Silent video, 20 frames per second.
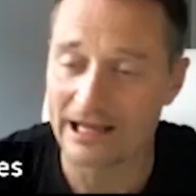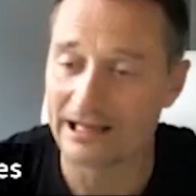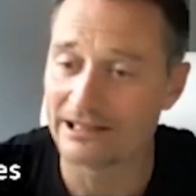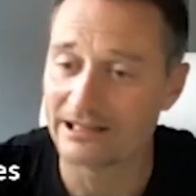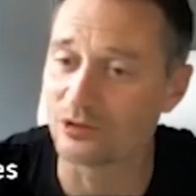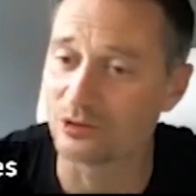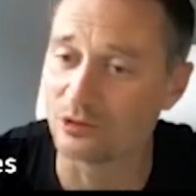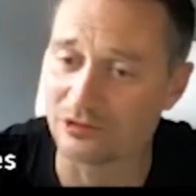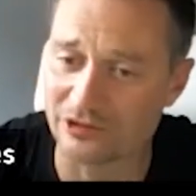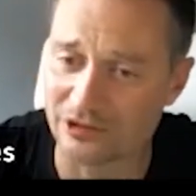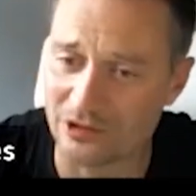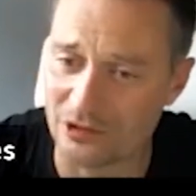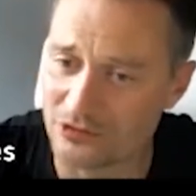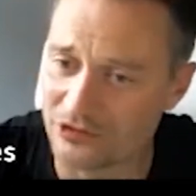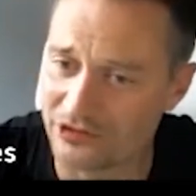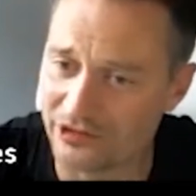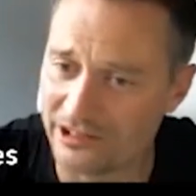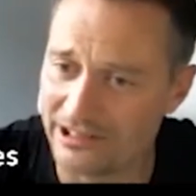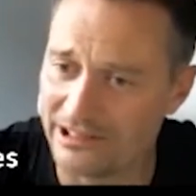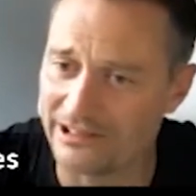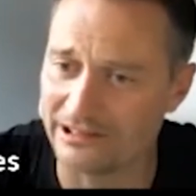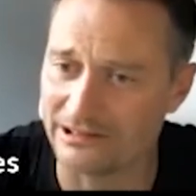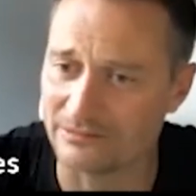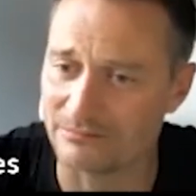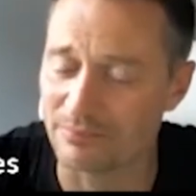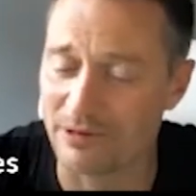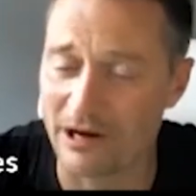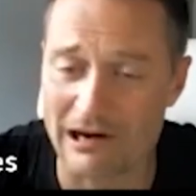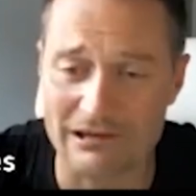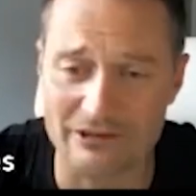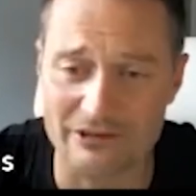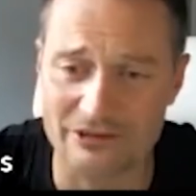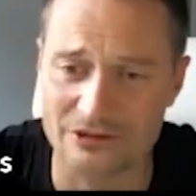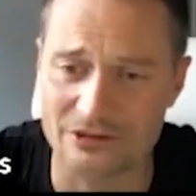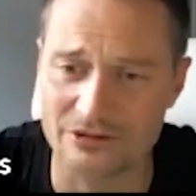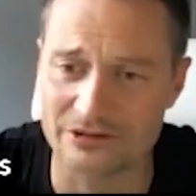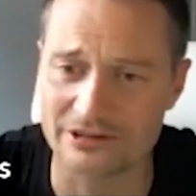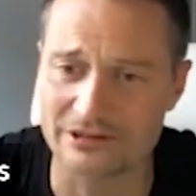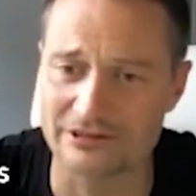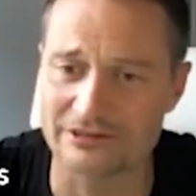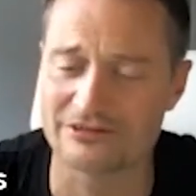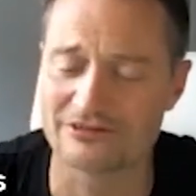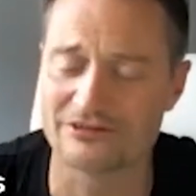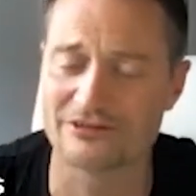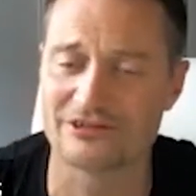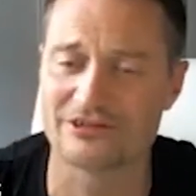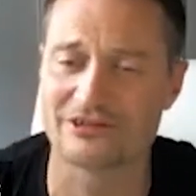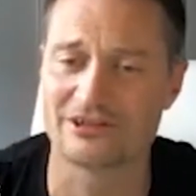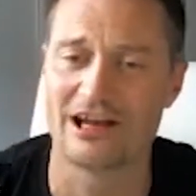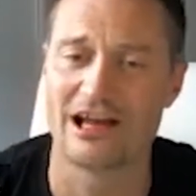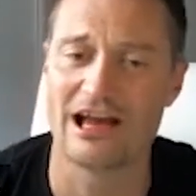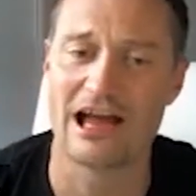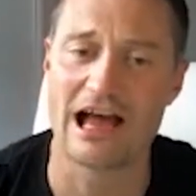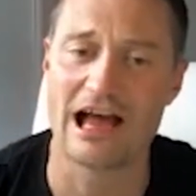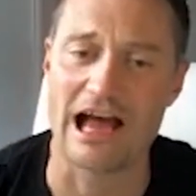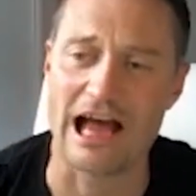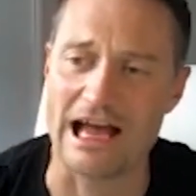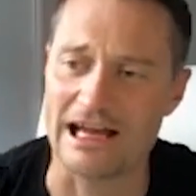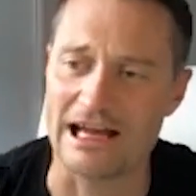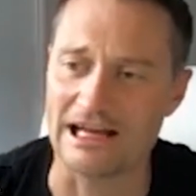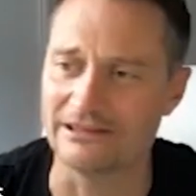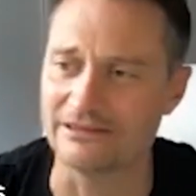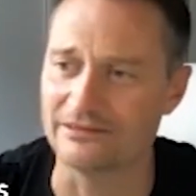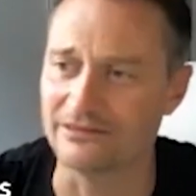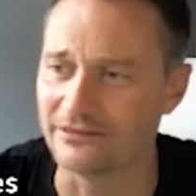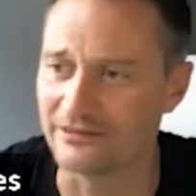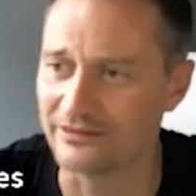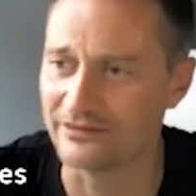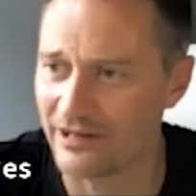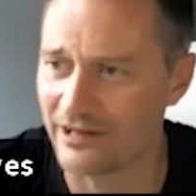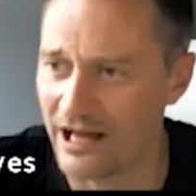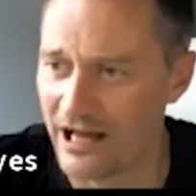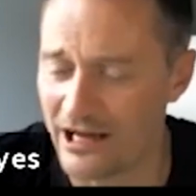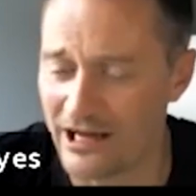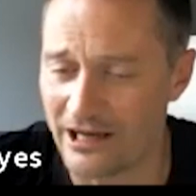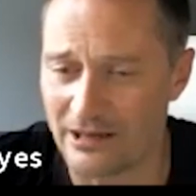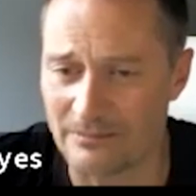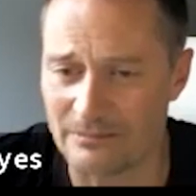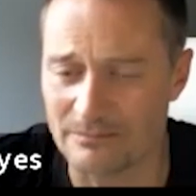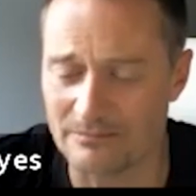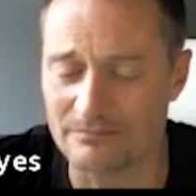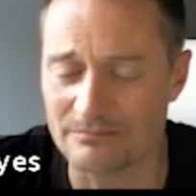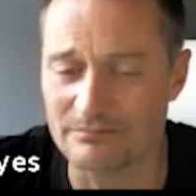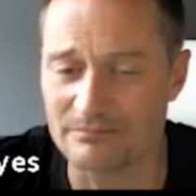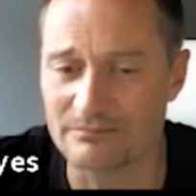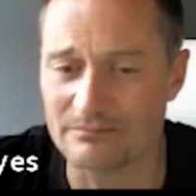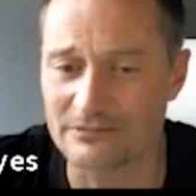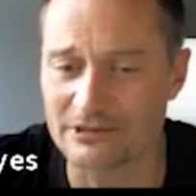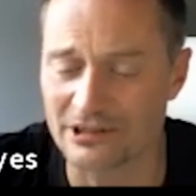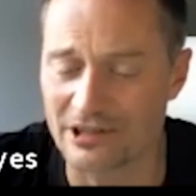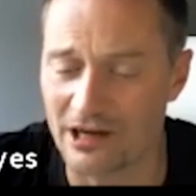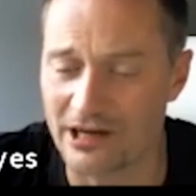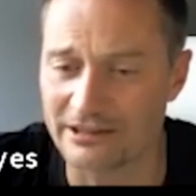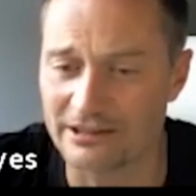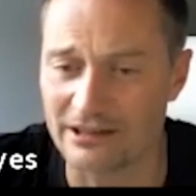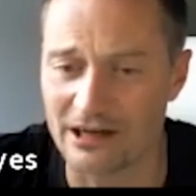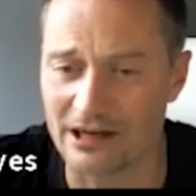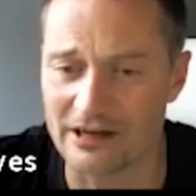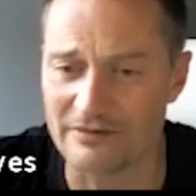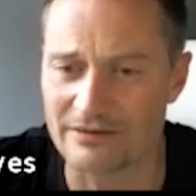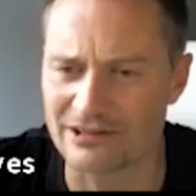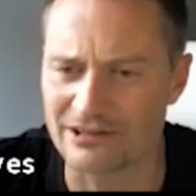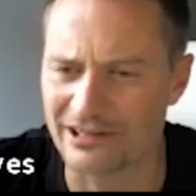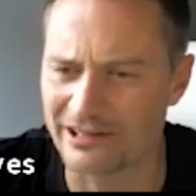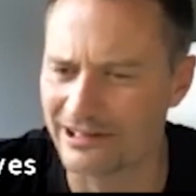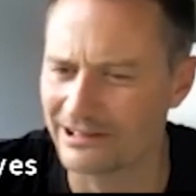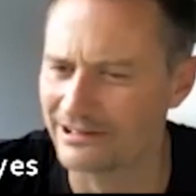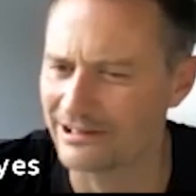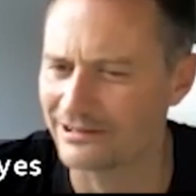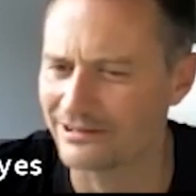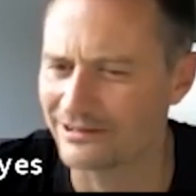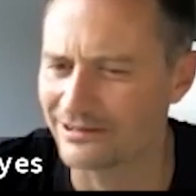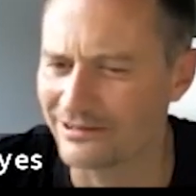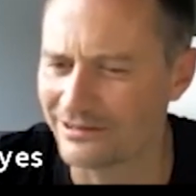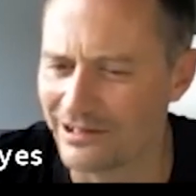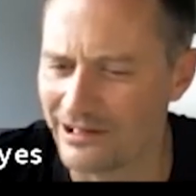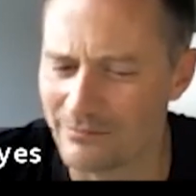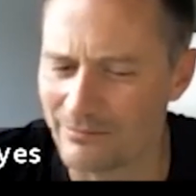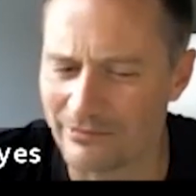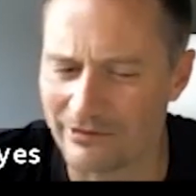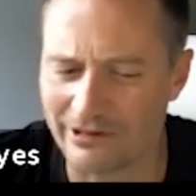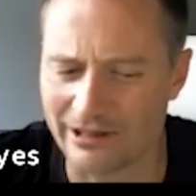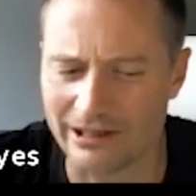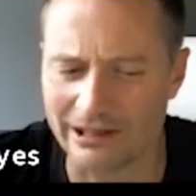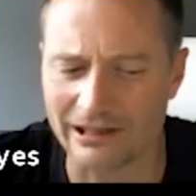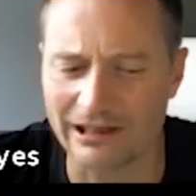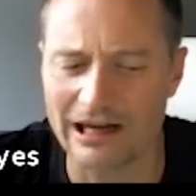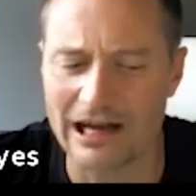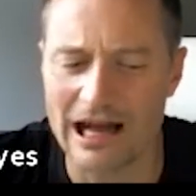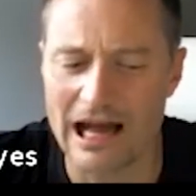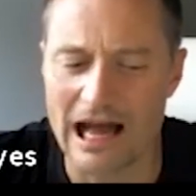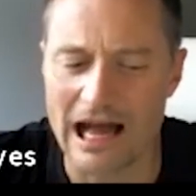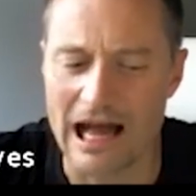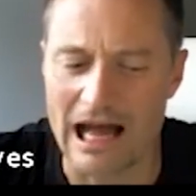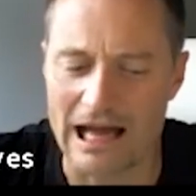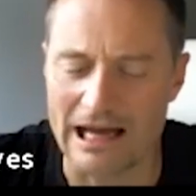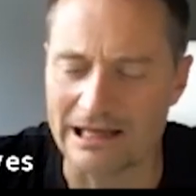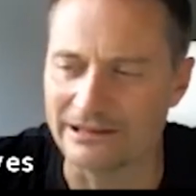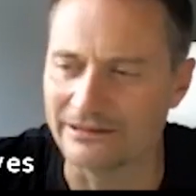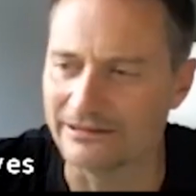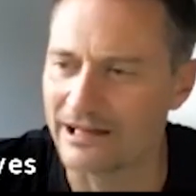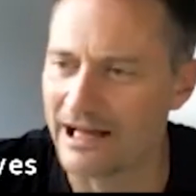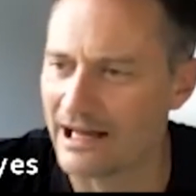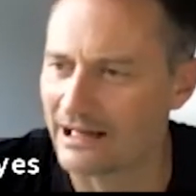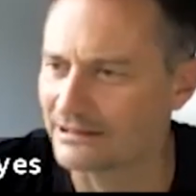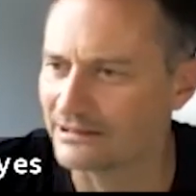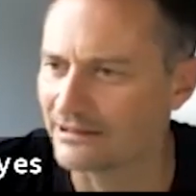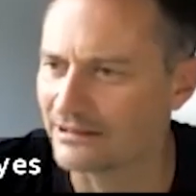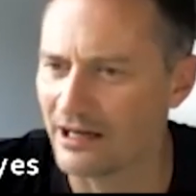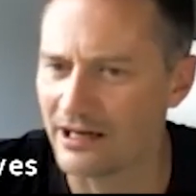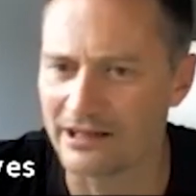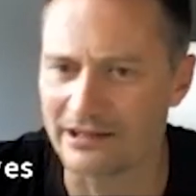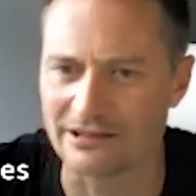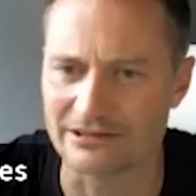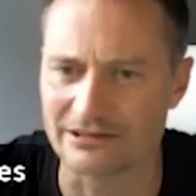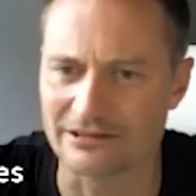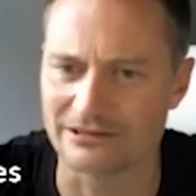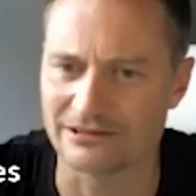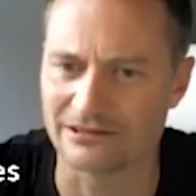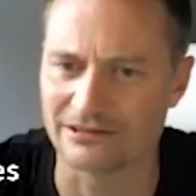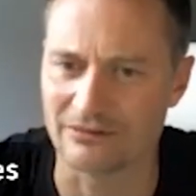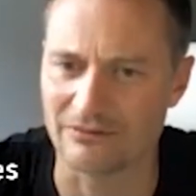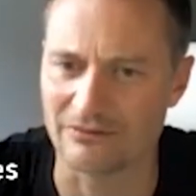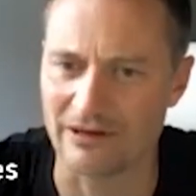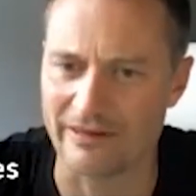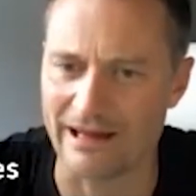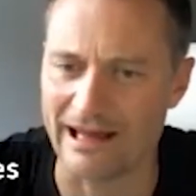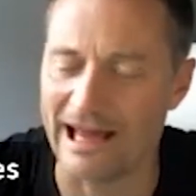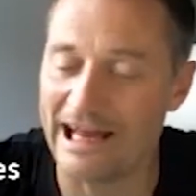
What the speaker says: It's also seen in parachutists and skydivers, I think that's the same thing, and hang gliders and stuff like that.